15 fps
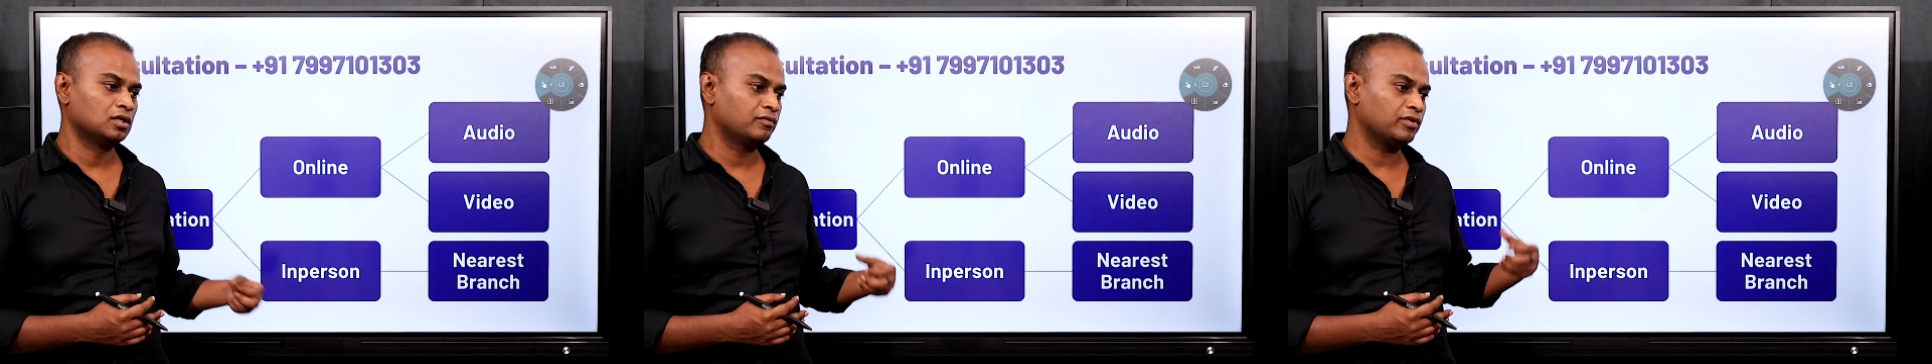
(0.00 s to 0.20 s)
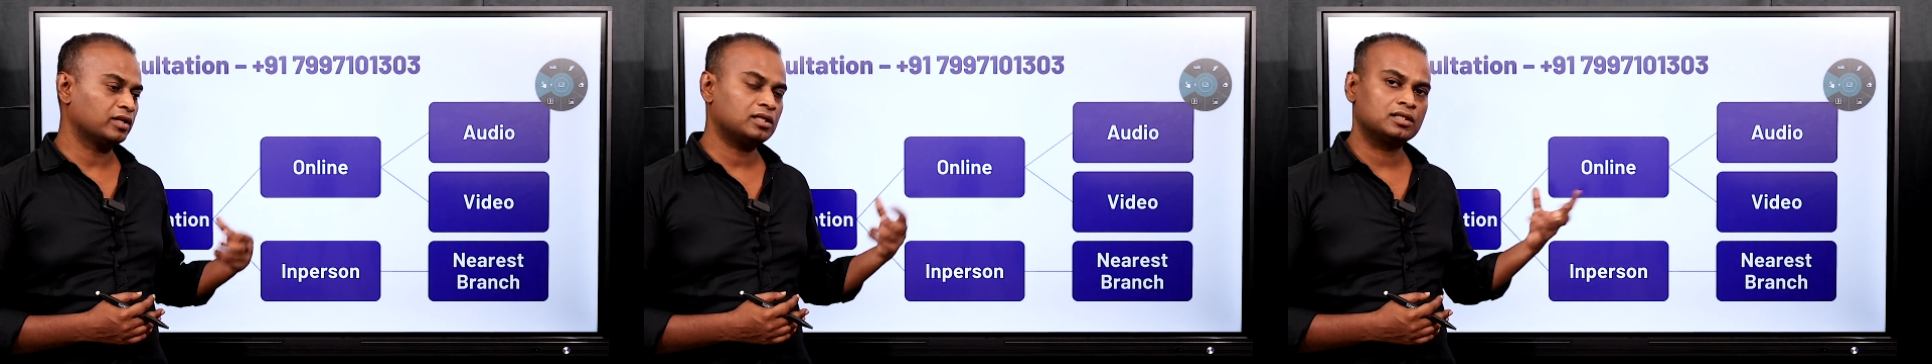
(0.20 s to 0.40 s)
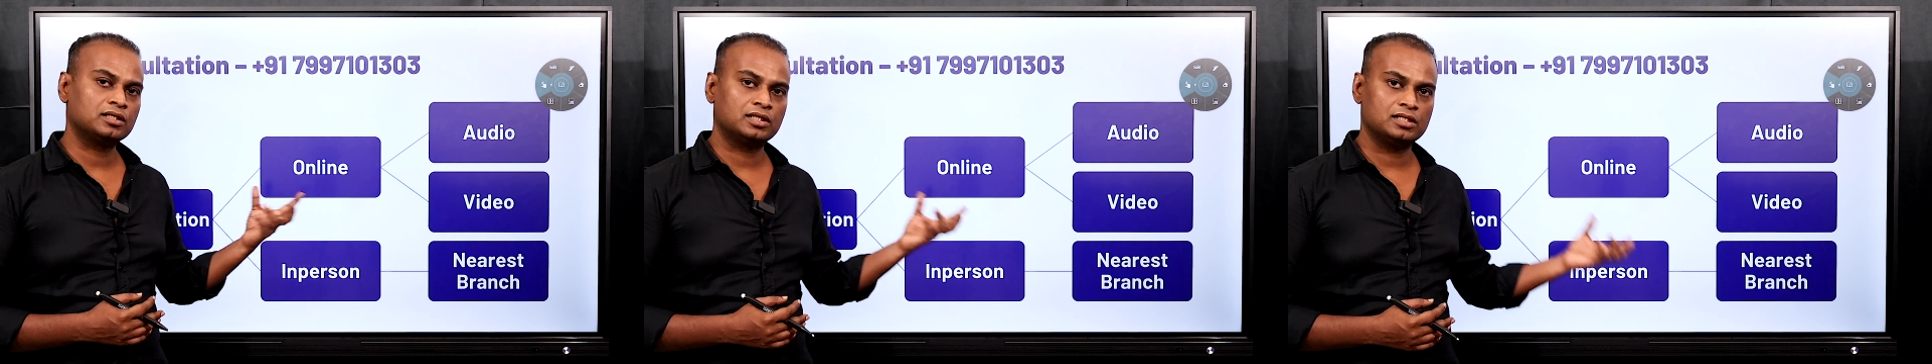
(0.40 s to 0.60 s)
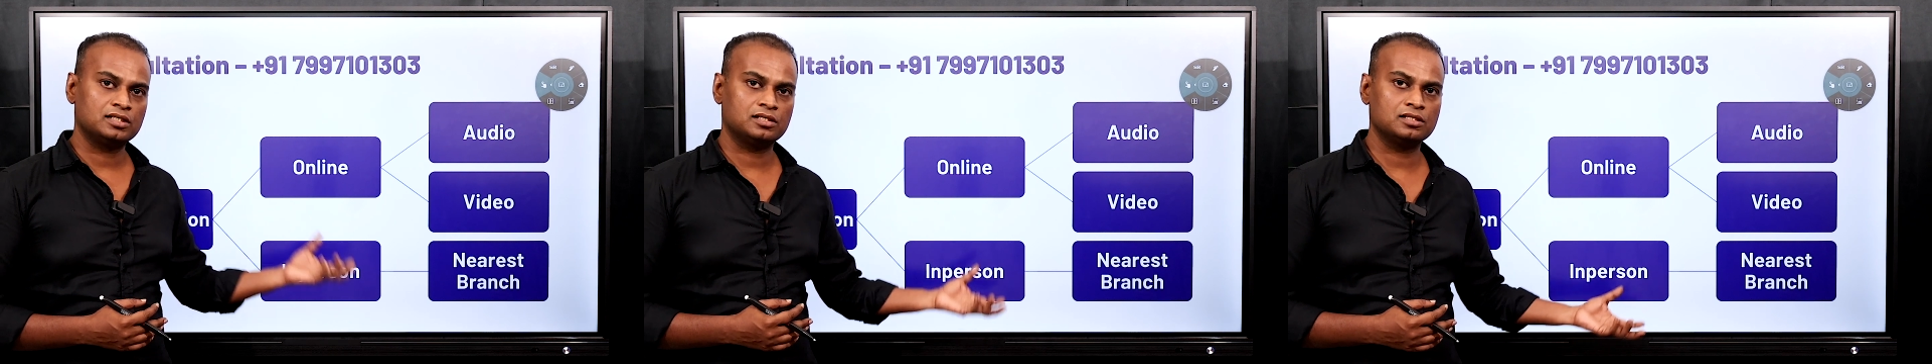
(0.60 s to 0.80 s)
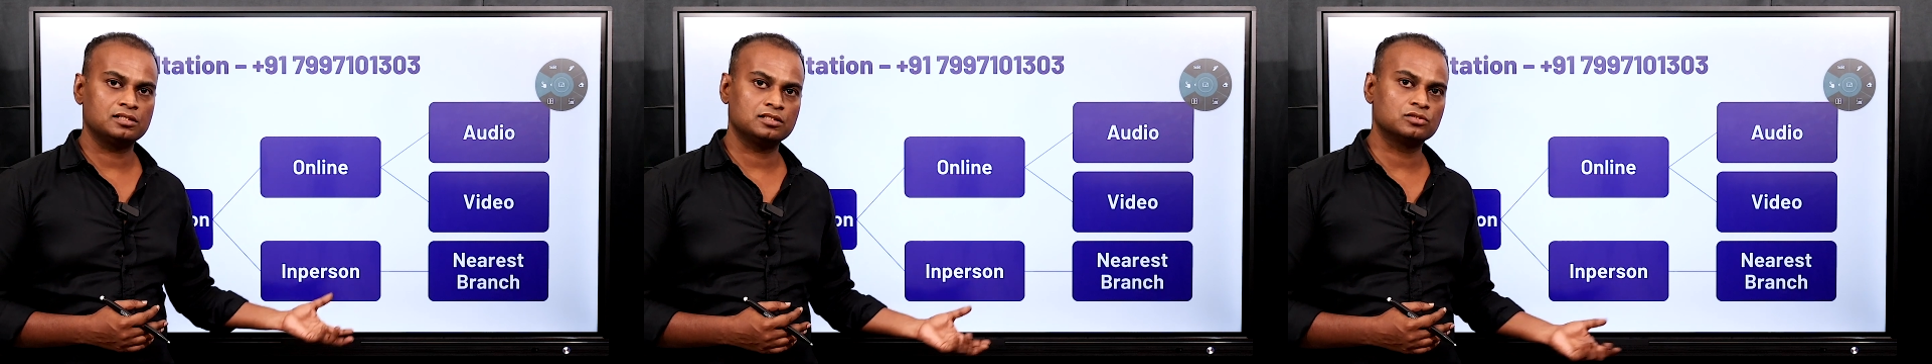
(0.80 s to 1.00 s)
whether the
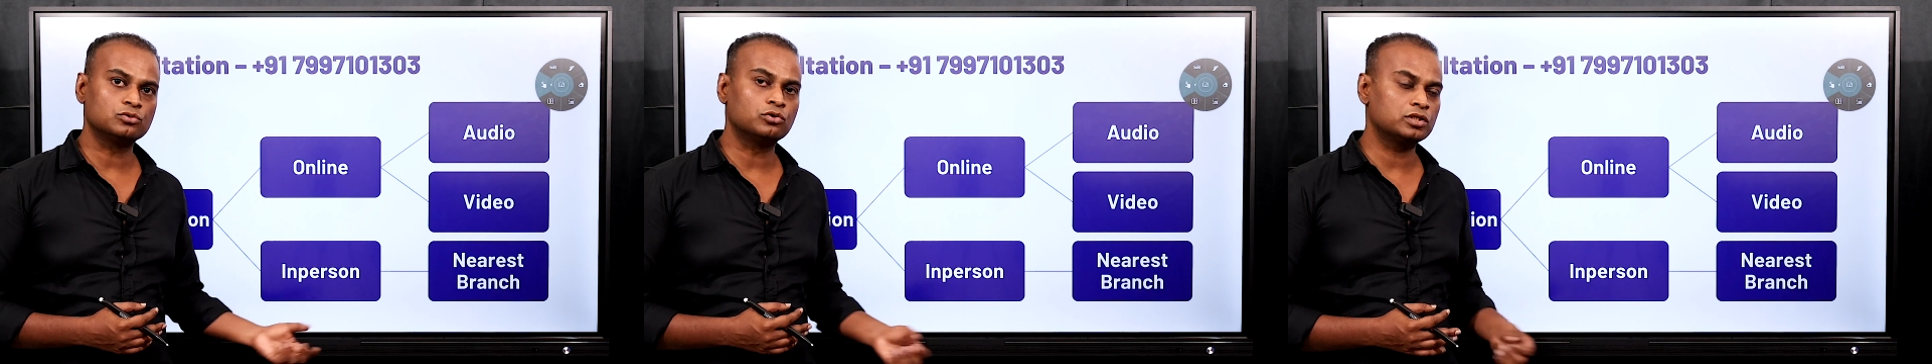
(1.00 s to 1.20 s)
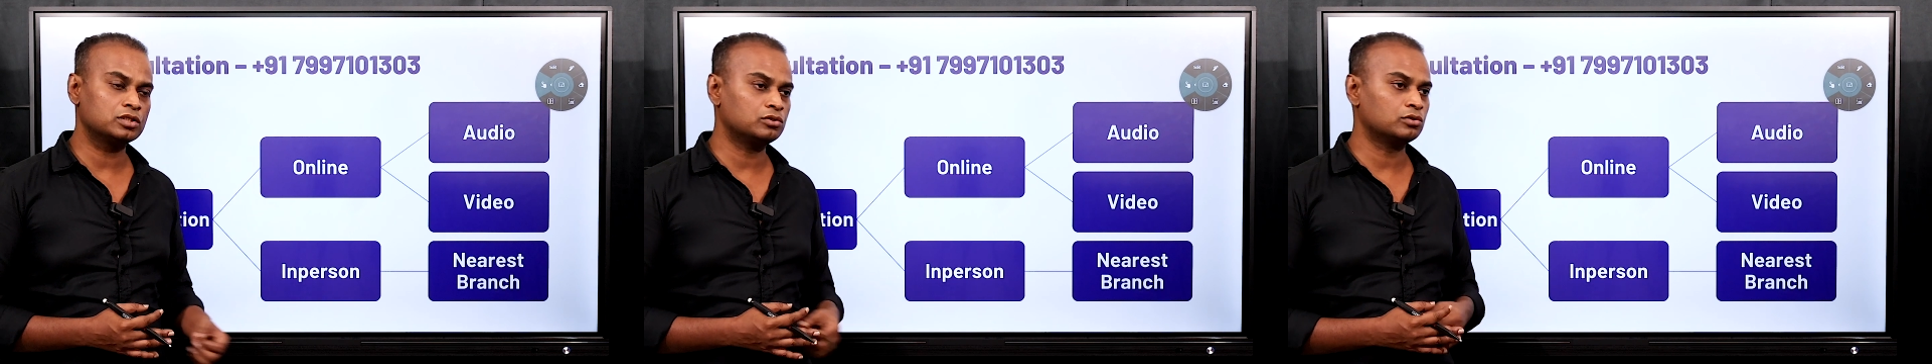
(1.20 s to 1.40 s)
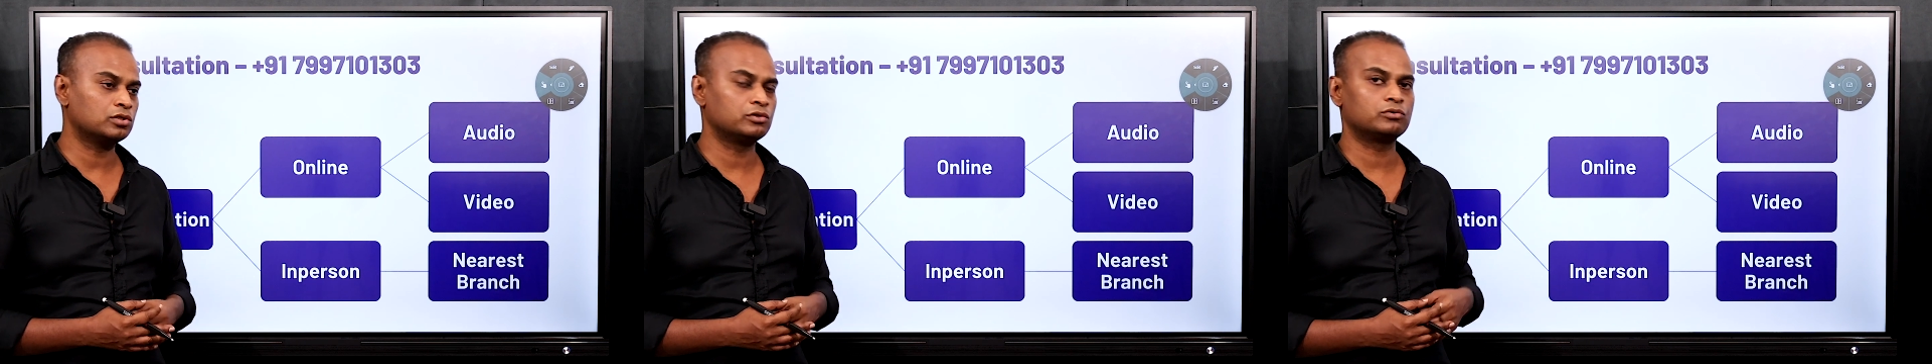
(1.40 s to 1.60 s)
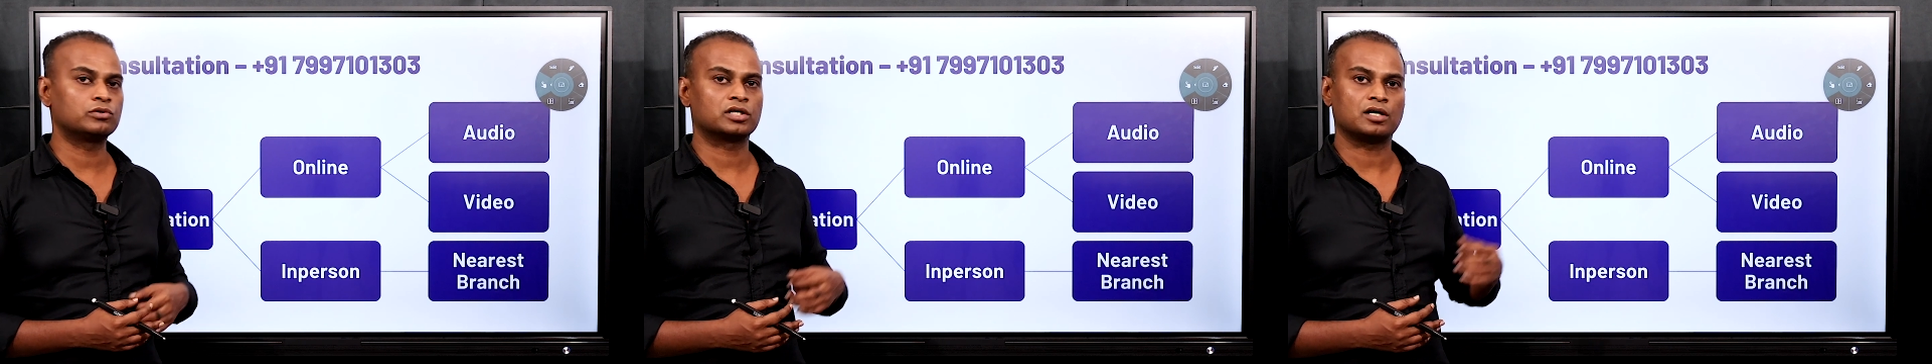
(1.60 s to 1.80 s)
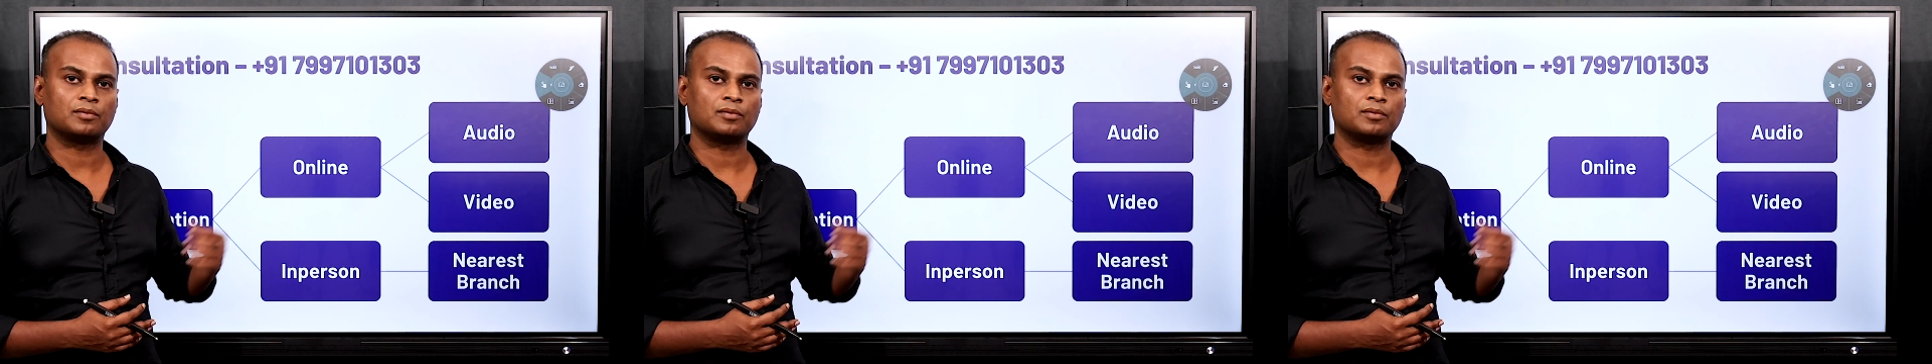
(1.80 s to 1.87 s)
disease is going to cure